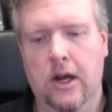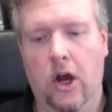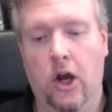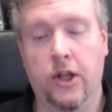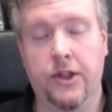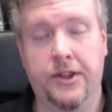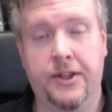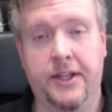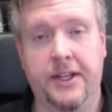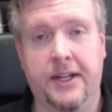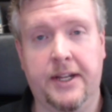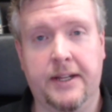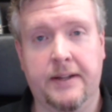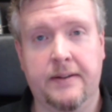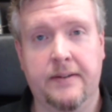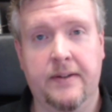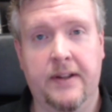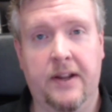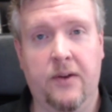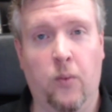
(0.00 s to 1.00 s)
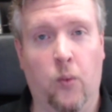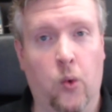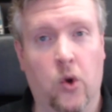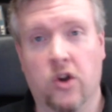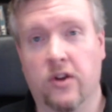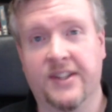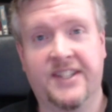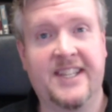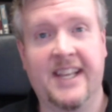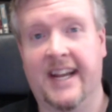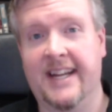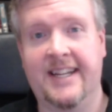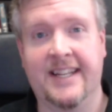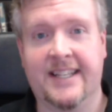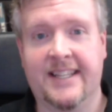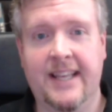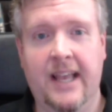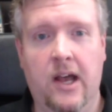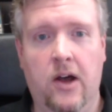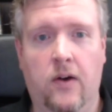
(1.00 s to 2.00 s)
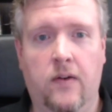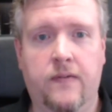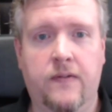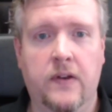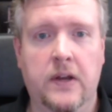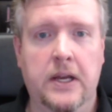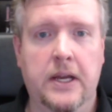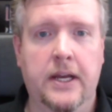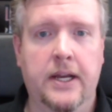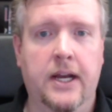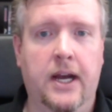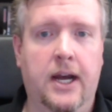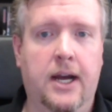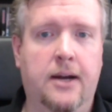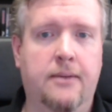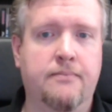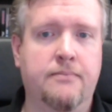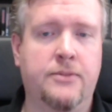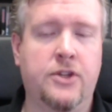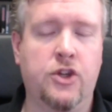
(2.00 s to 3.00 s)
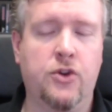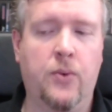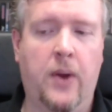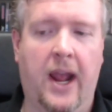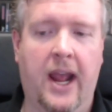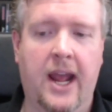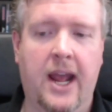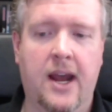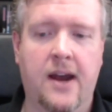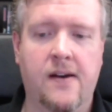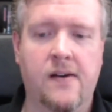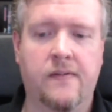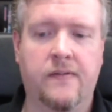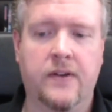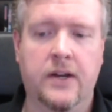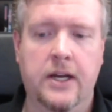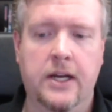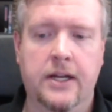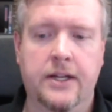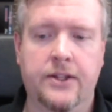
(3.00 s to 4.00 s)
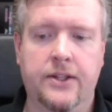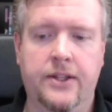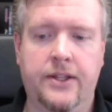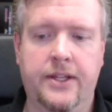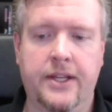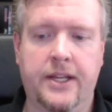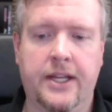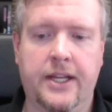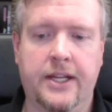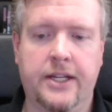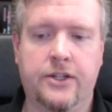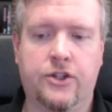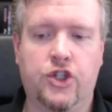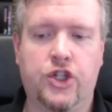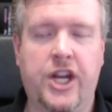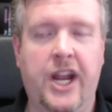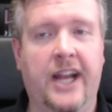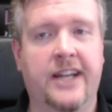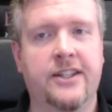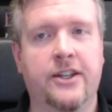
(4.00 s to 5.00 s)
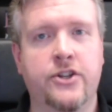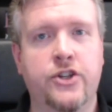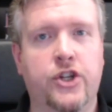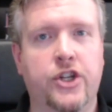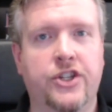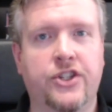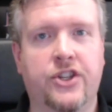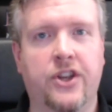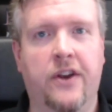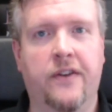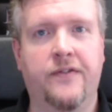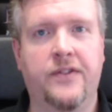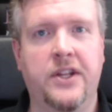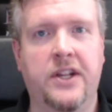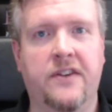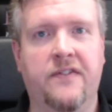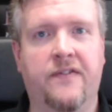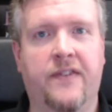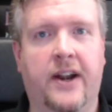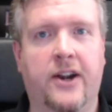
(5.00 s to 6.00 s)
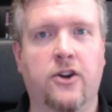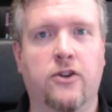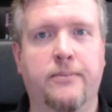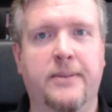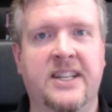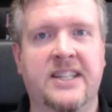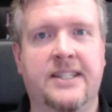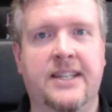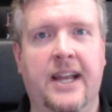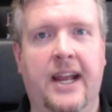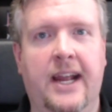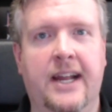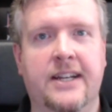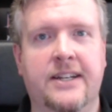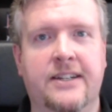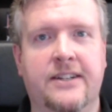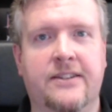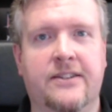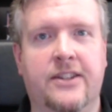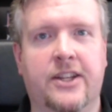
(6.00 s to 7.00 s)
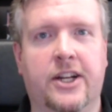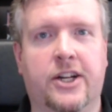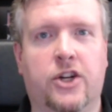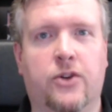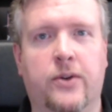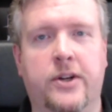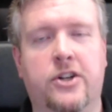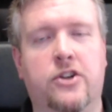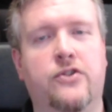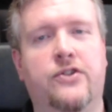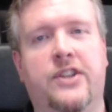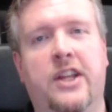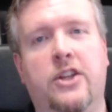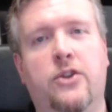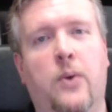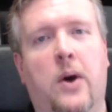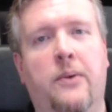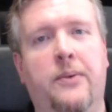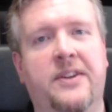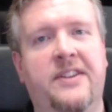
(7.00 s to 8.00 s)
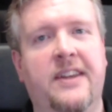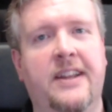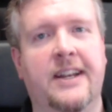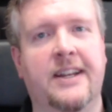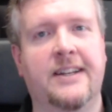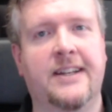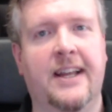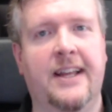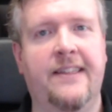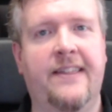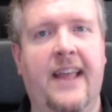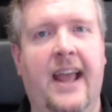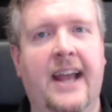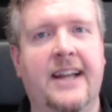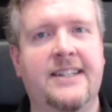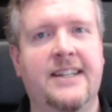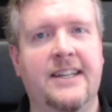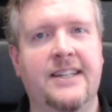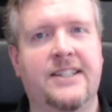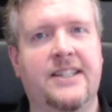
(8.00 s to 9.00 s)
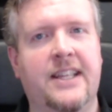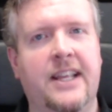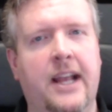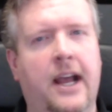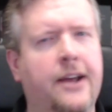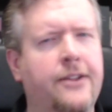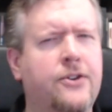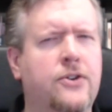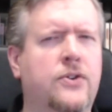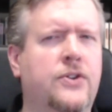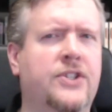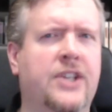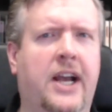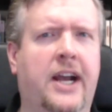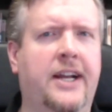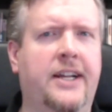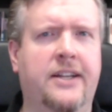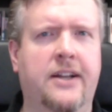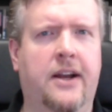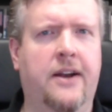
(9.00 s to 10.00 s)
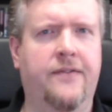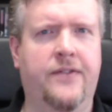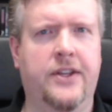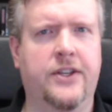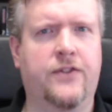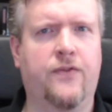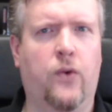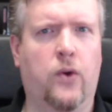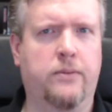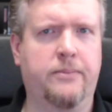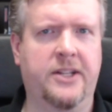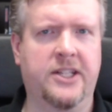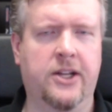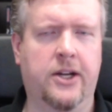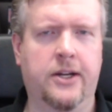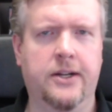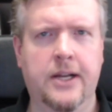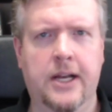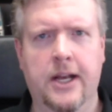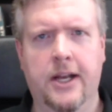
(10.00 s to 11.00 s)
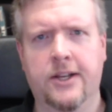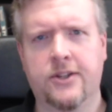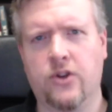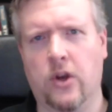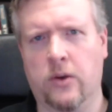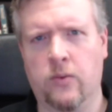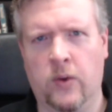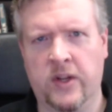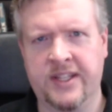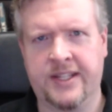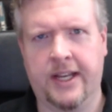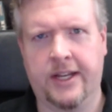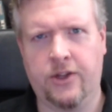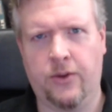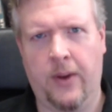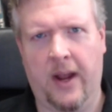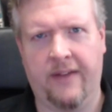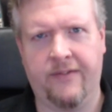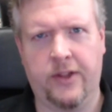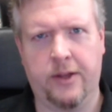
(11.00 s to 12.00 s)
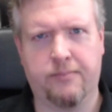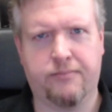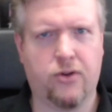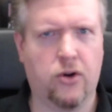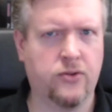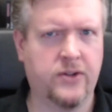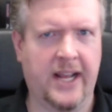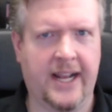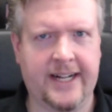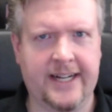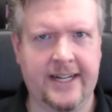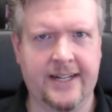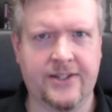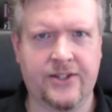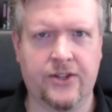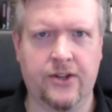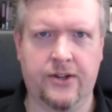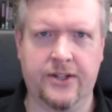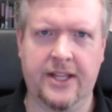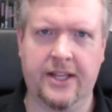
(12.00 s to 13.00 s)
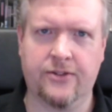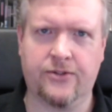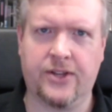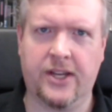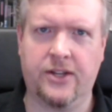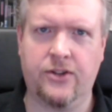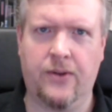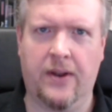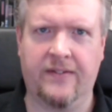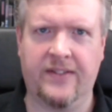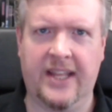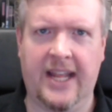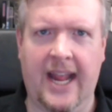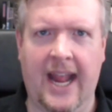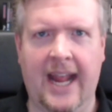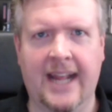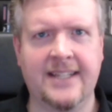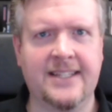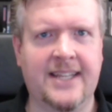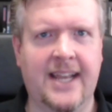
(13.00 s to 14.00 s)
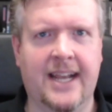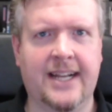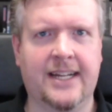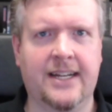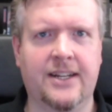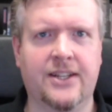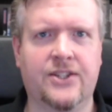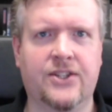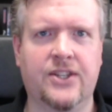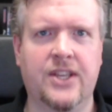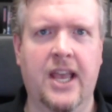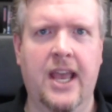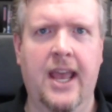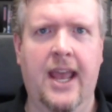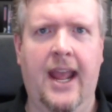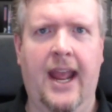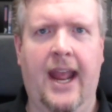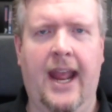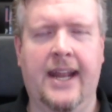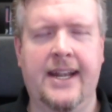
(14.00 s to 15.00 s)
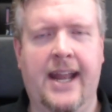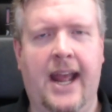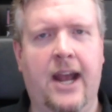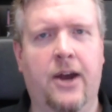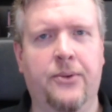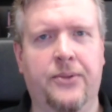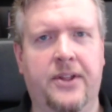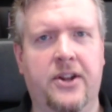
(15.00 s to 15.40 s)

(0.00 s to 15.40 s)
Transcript: On the world side itself, you have the challenges of the environment and the creatures that dwell within it. And that is the other side of this formula. So on one side you have the protagonists, on the other side you have the antagonists, and how